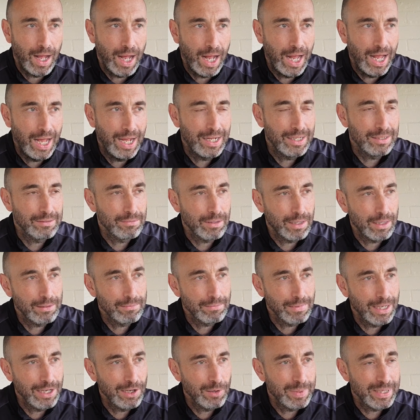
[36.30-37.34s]
A
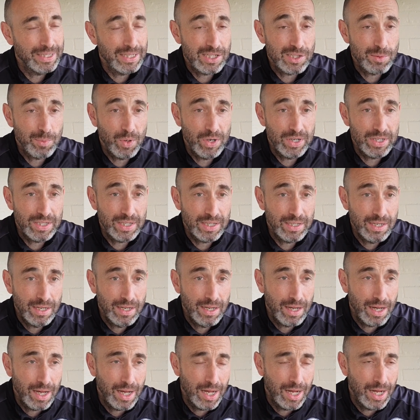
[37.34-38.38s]
little bit disappointed.
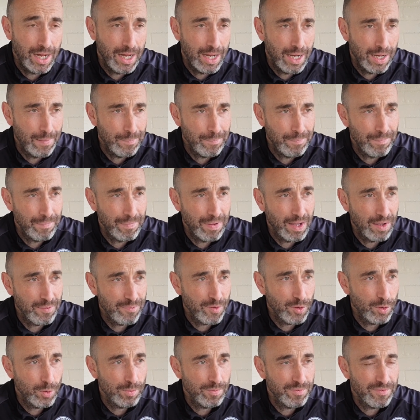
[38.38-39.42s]
I
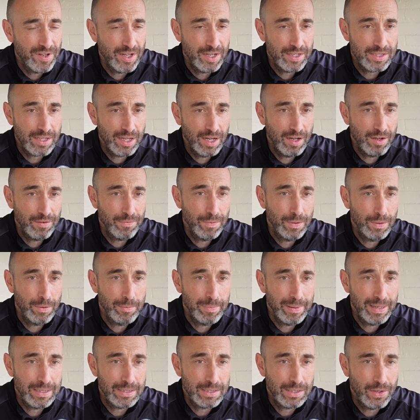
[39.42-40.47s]
thought first half we were a
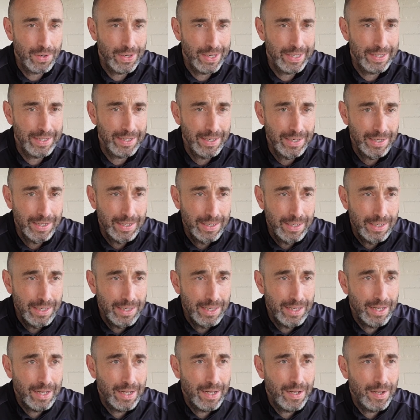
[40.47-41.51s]
better side.
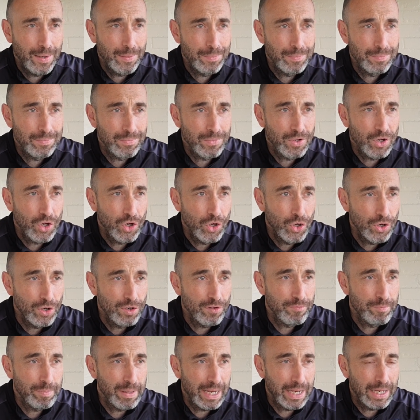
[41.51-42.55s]
Could
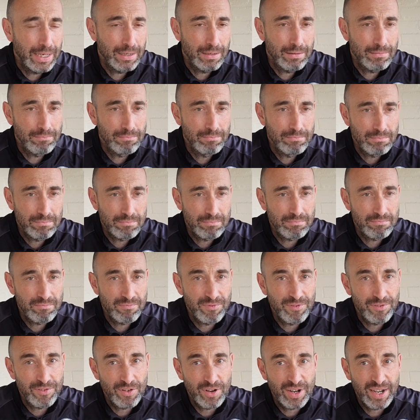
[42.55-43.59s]
have been
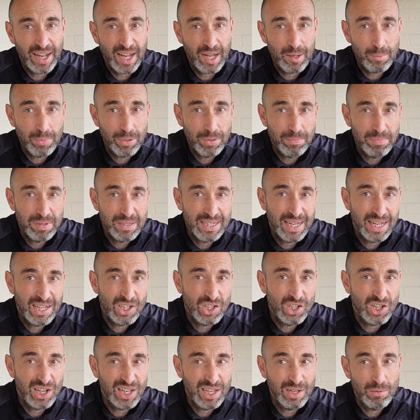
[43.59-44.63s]
3-up,
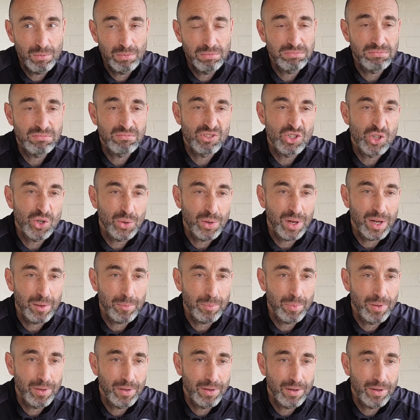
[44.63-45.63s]
potentially 2-up,